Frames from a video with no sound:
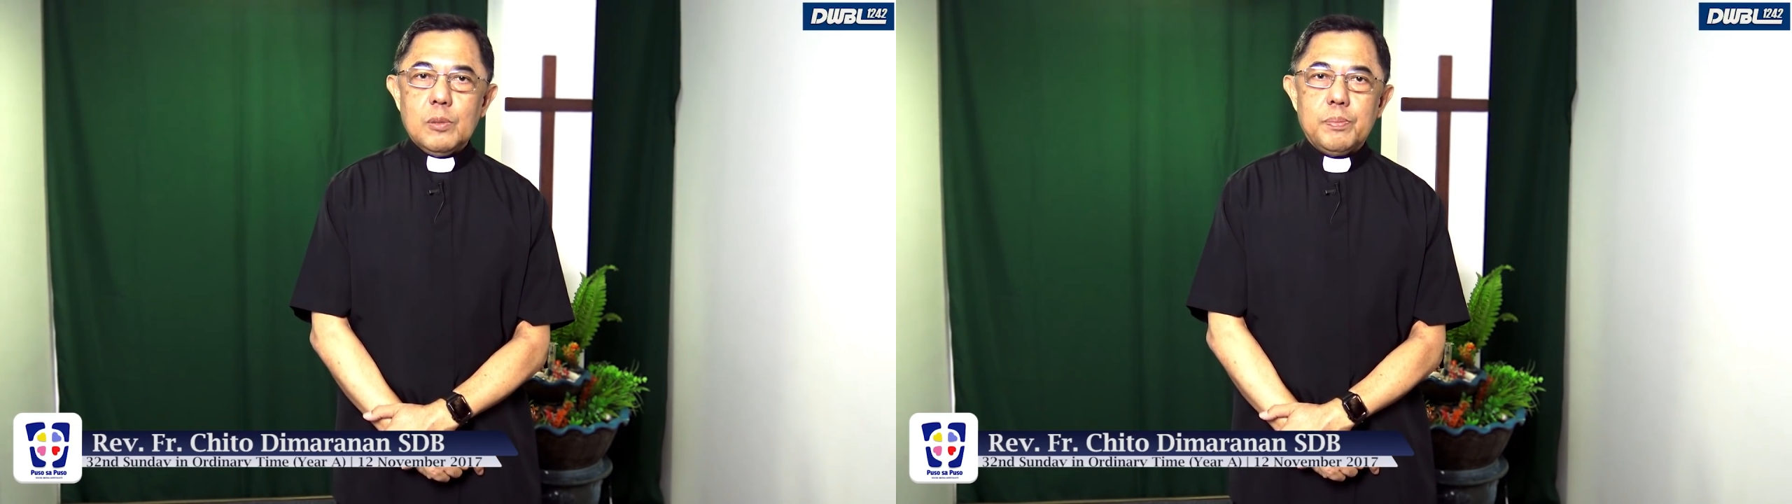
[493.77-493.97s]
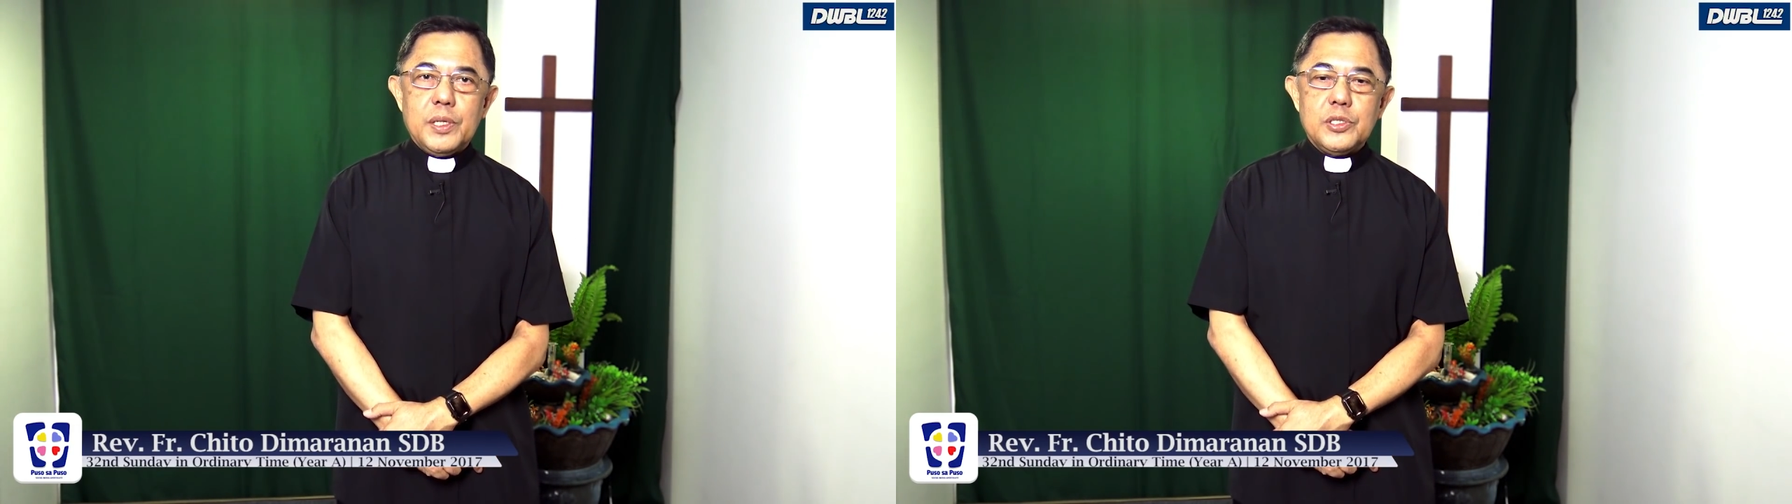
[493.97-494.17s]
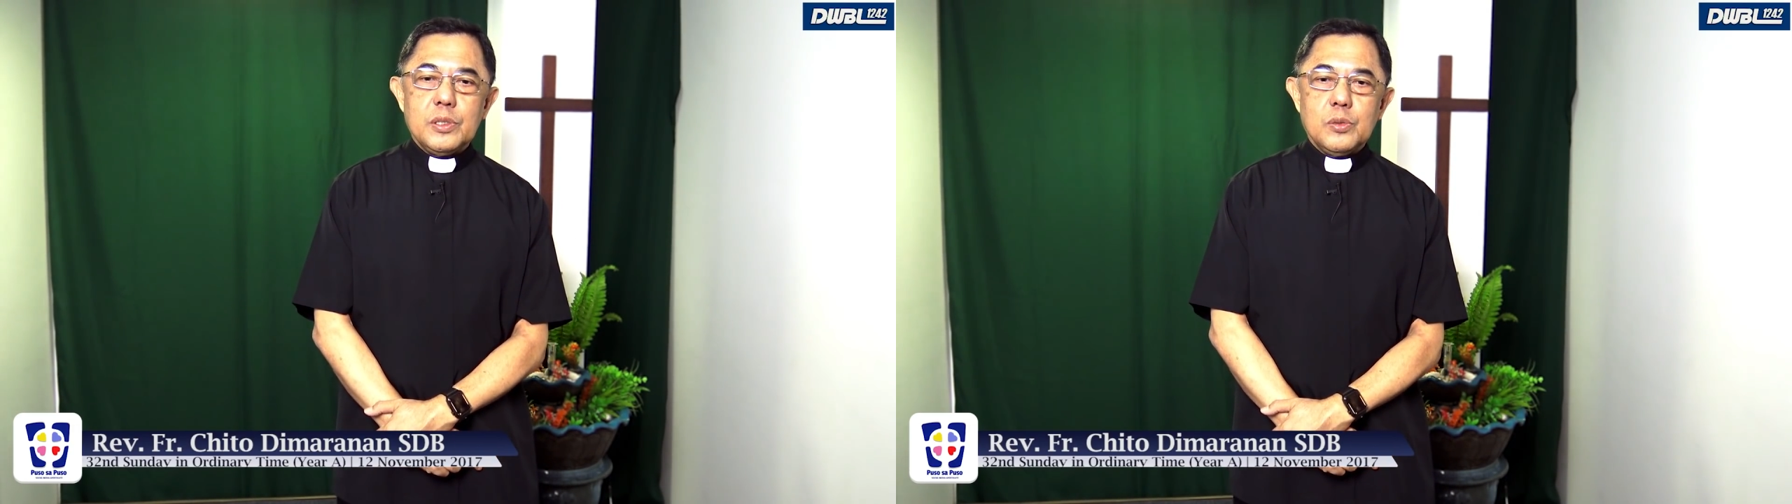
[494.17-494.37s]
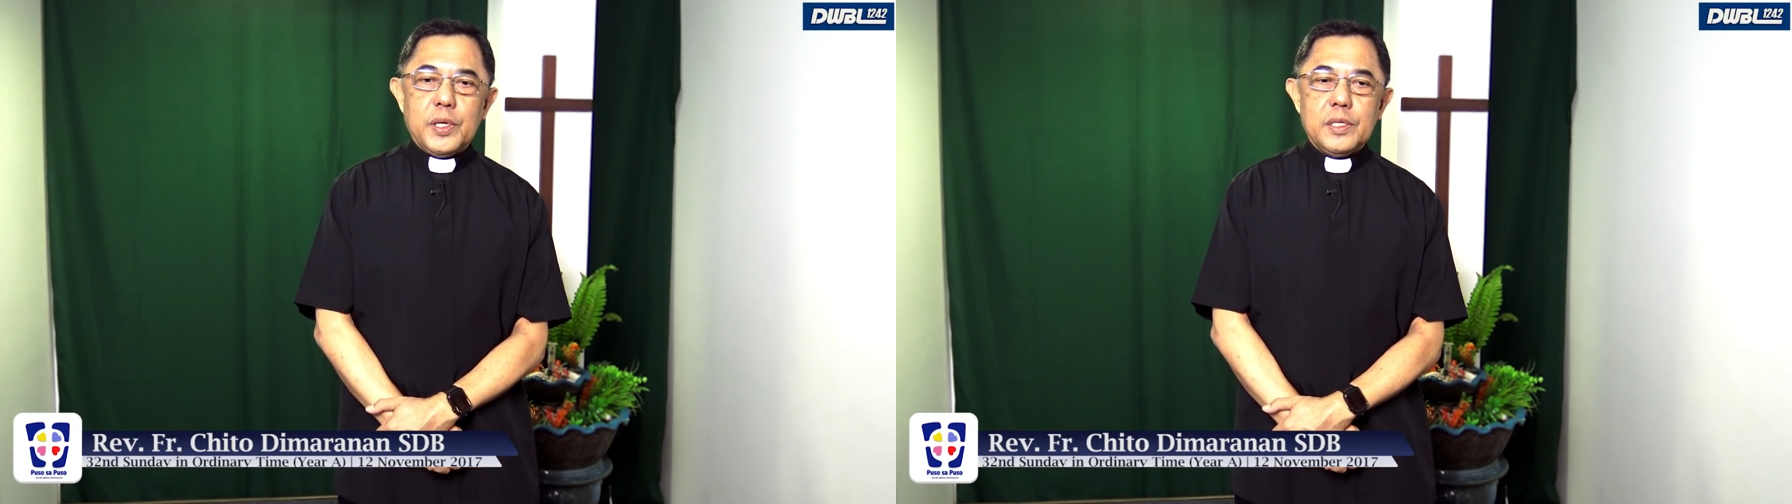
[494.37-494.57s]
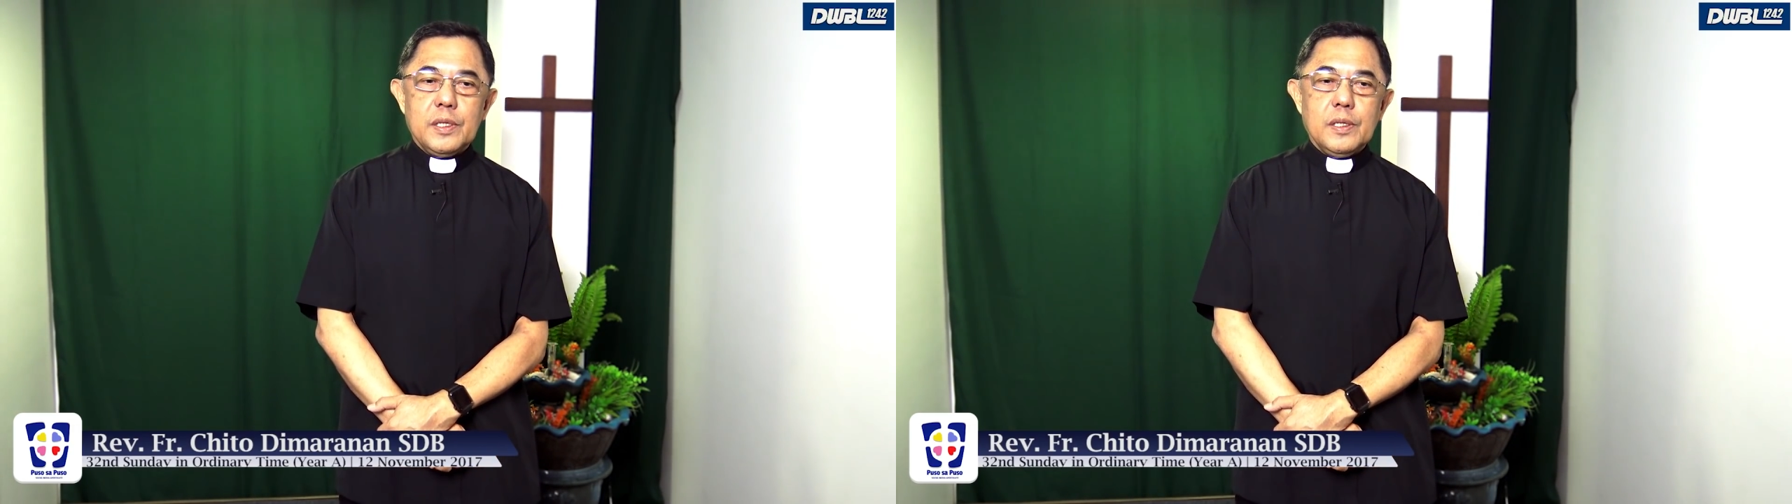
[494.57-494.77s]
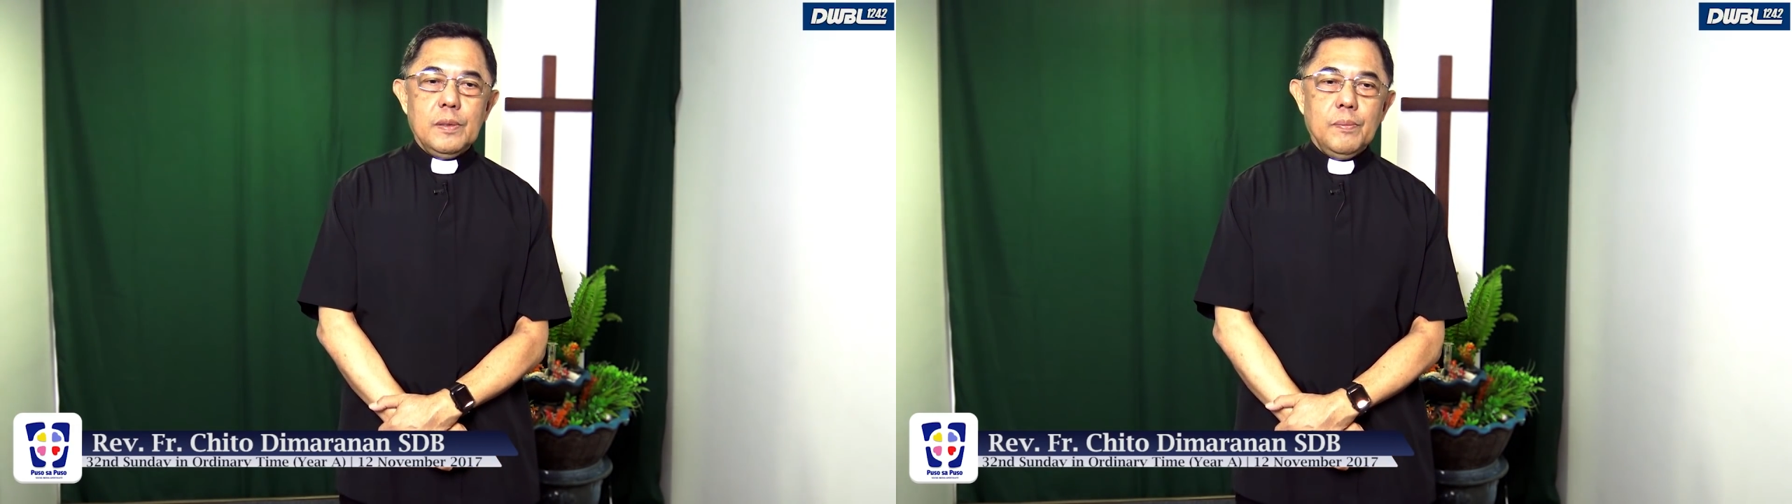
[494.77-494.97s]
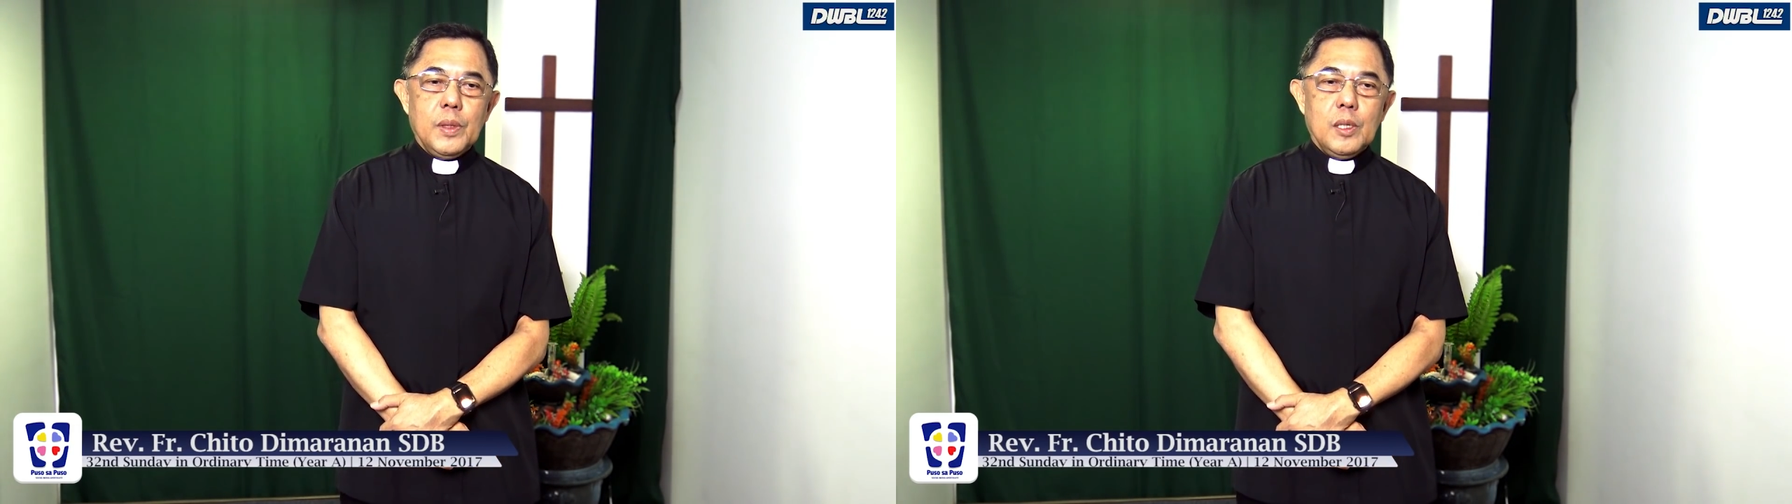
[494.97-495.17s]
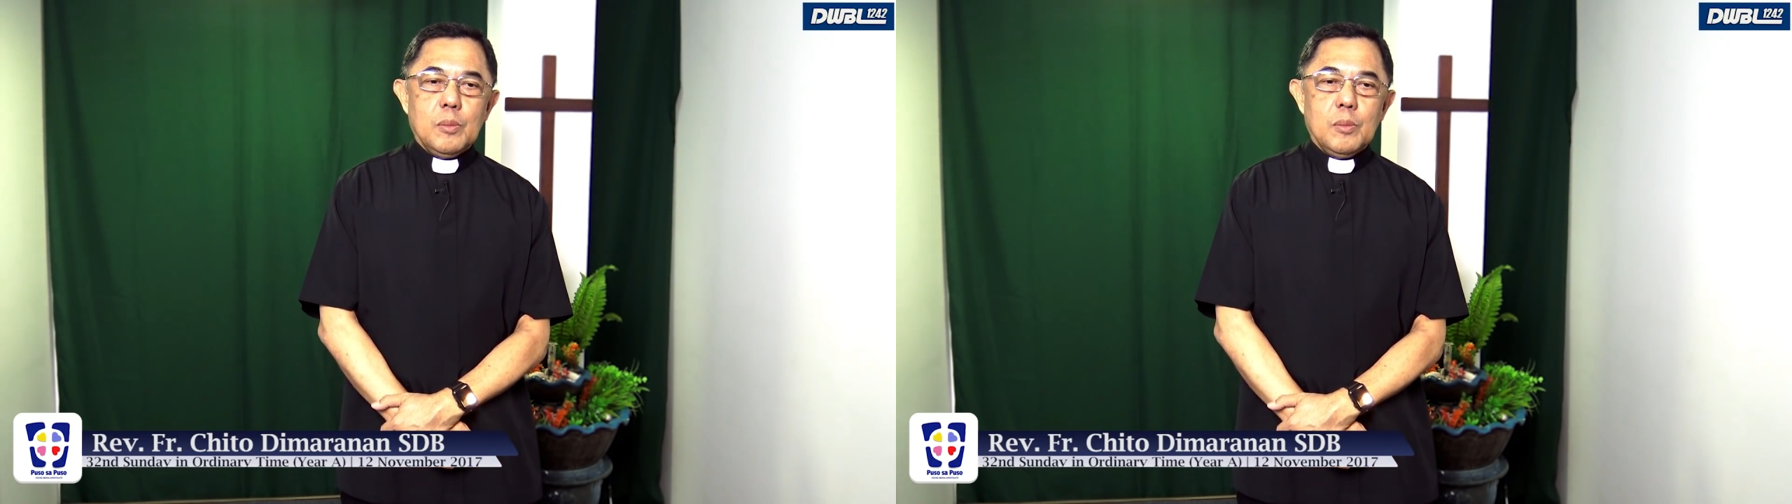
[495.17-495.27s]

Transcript: of patient waiting,